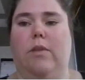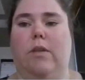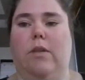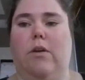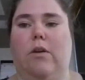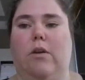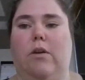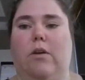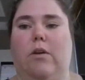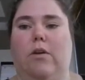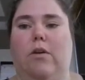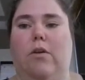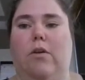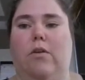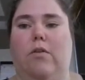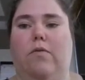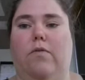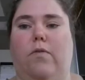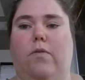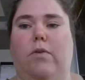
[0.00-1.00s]
FOIL
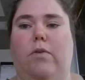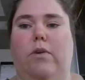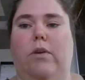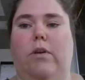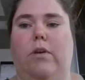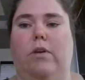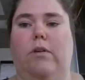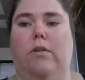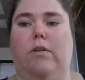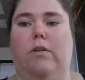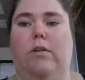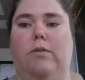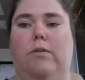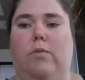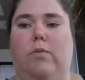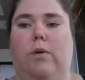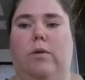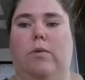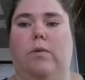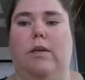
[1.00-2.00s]
is one way.
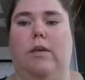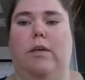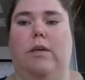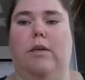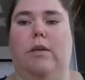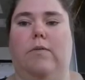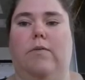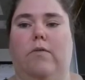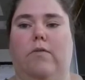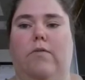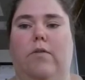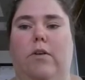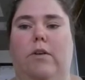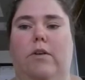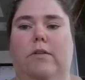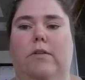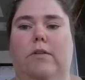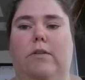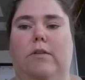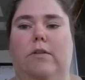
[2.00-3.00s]

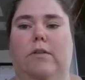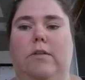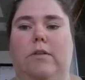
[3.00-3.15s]
First,